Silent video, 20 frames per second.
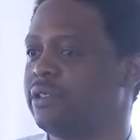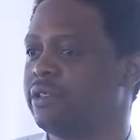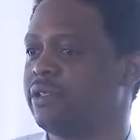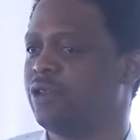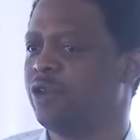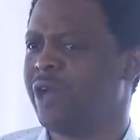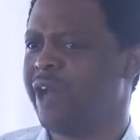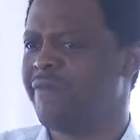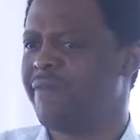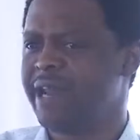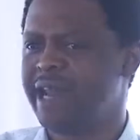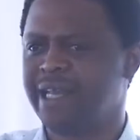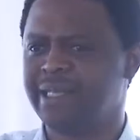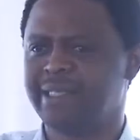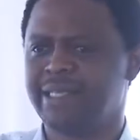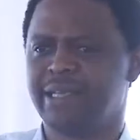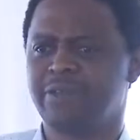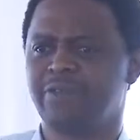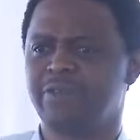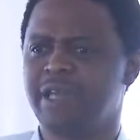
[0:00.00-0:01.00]
Do you have an
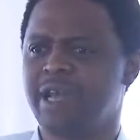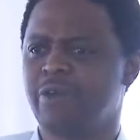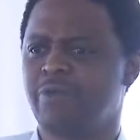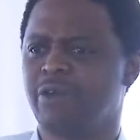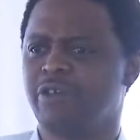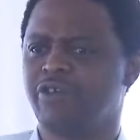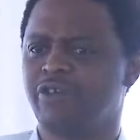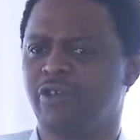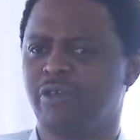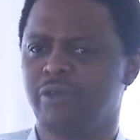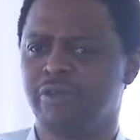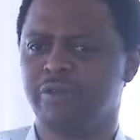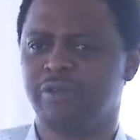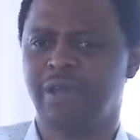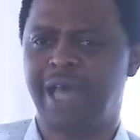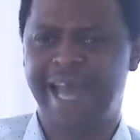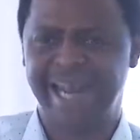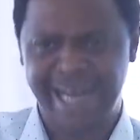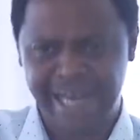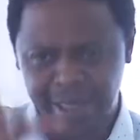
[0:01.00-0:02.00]
answer to that question?
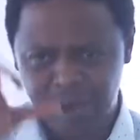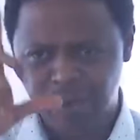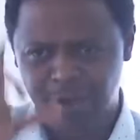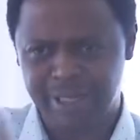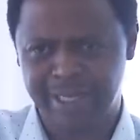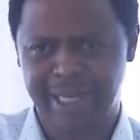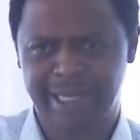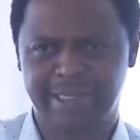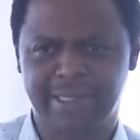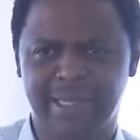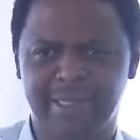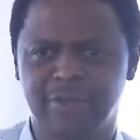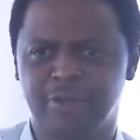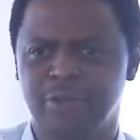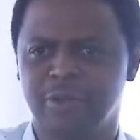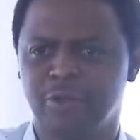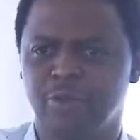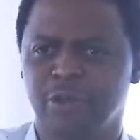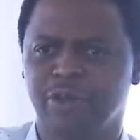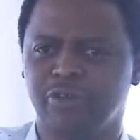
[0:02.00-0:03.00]
An adequate answer to
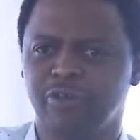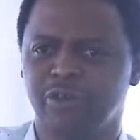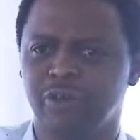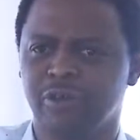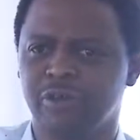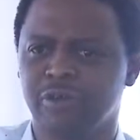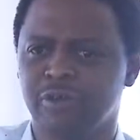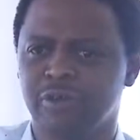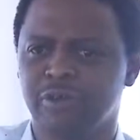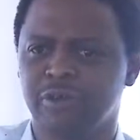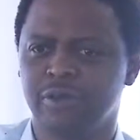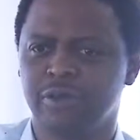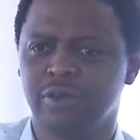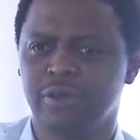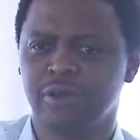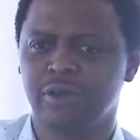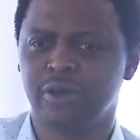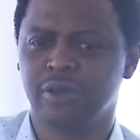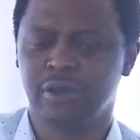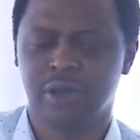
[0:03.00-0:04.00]
the question?
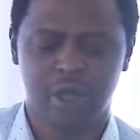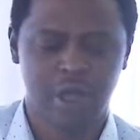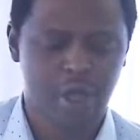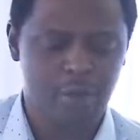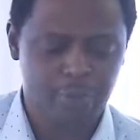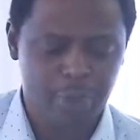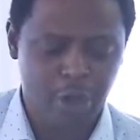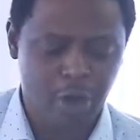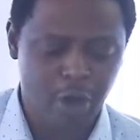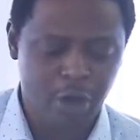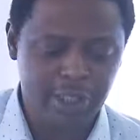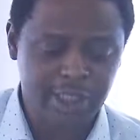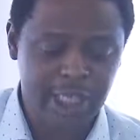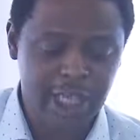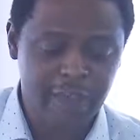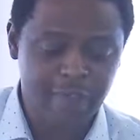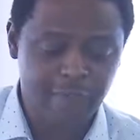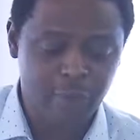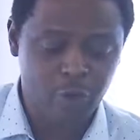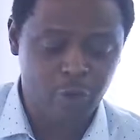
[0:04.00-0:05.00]
Because
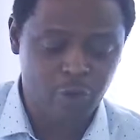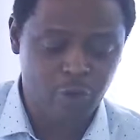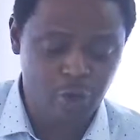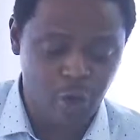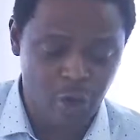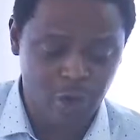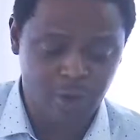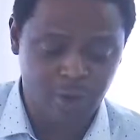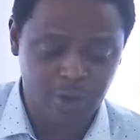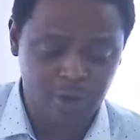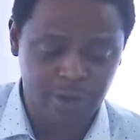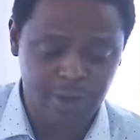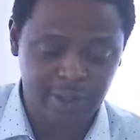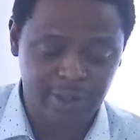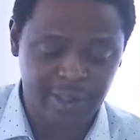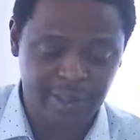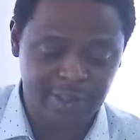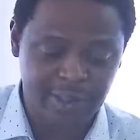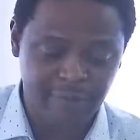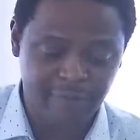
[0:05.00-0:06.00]
if you don't,
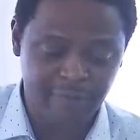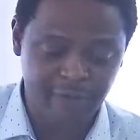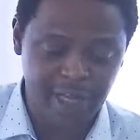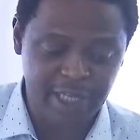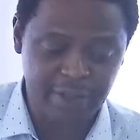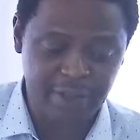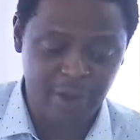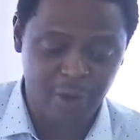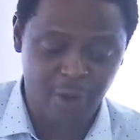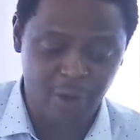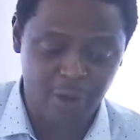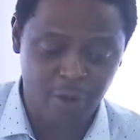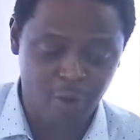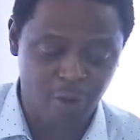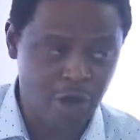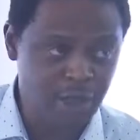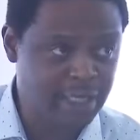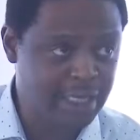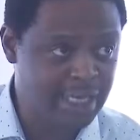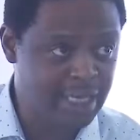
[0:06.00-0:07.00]
the difference, or
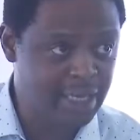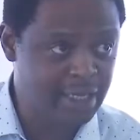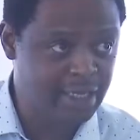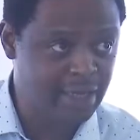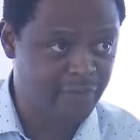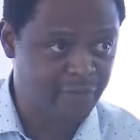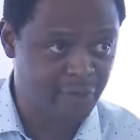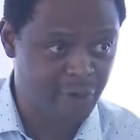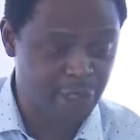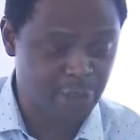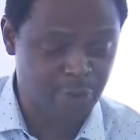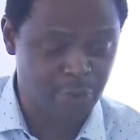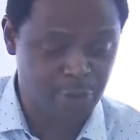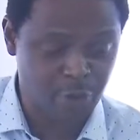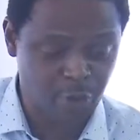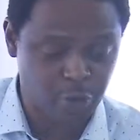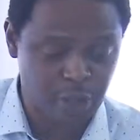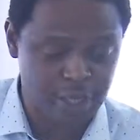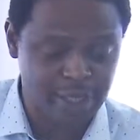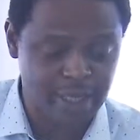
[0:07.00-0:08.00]
one key difference
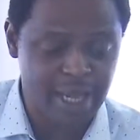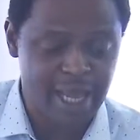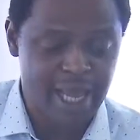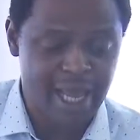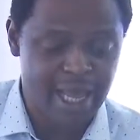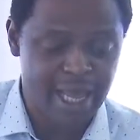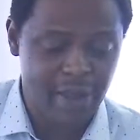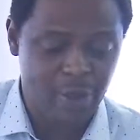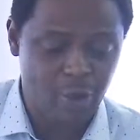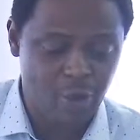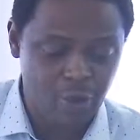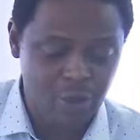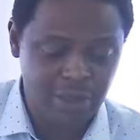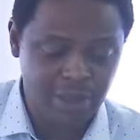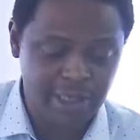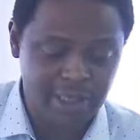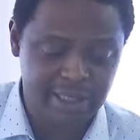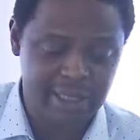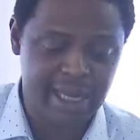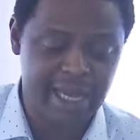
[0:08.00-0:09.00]
between a good
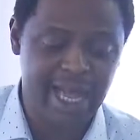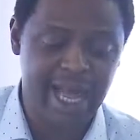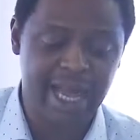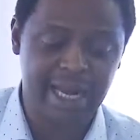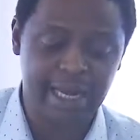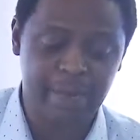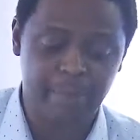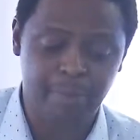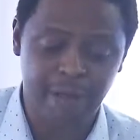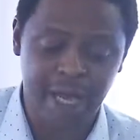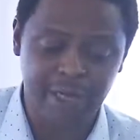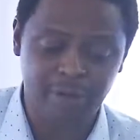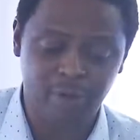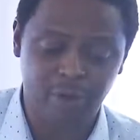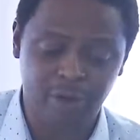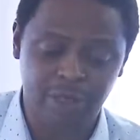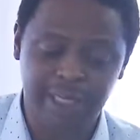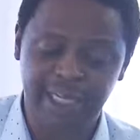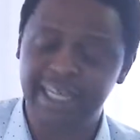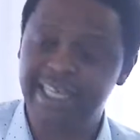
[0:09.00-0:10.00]
leader and a bad
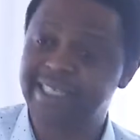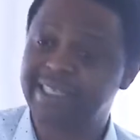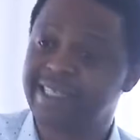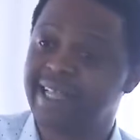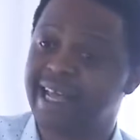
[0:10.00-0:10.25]
one is